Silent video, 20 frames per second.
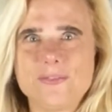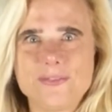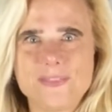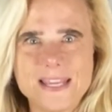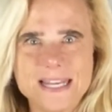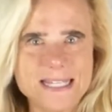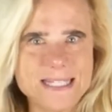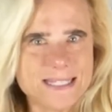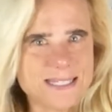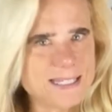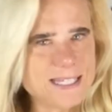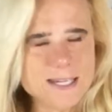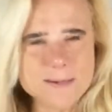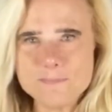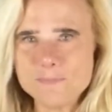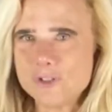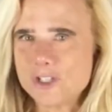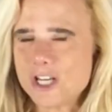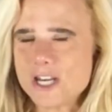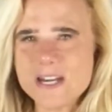they
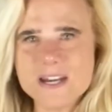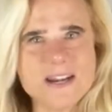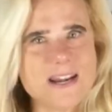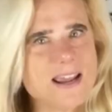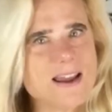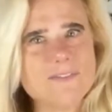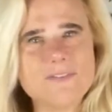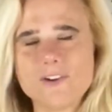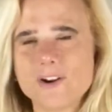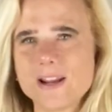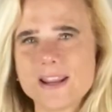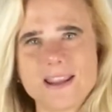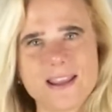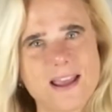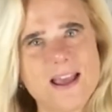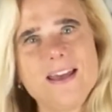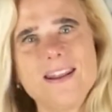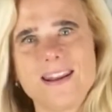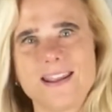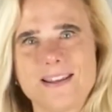seem to never
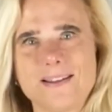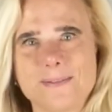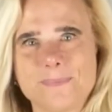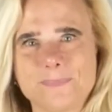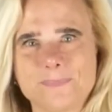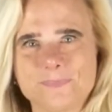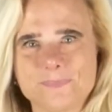get it.